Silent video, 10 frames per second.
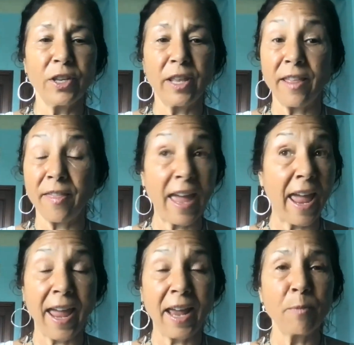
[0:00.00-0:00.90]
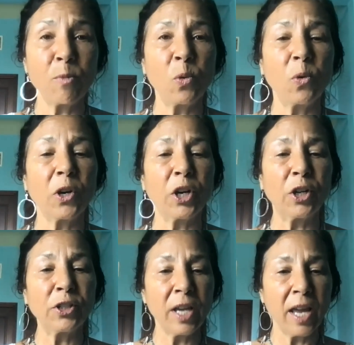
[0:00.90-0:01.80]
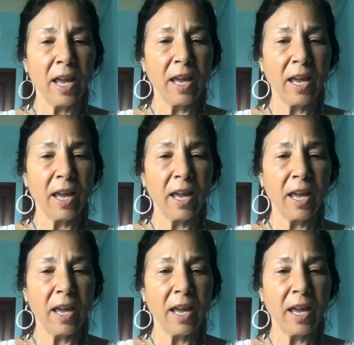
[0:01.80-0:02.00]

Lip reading: the animal world